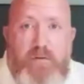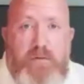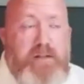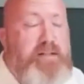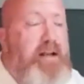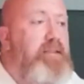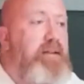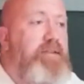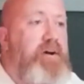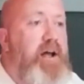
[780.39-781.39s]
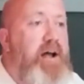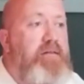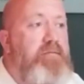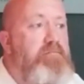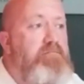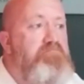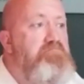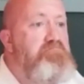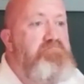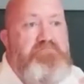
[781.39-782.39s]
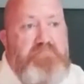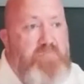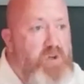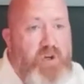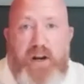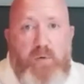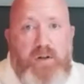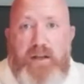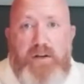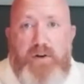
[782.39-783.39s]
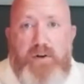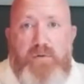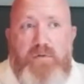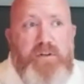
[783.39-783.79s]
It's not that they're not good at what they do.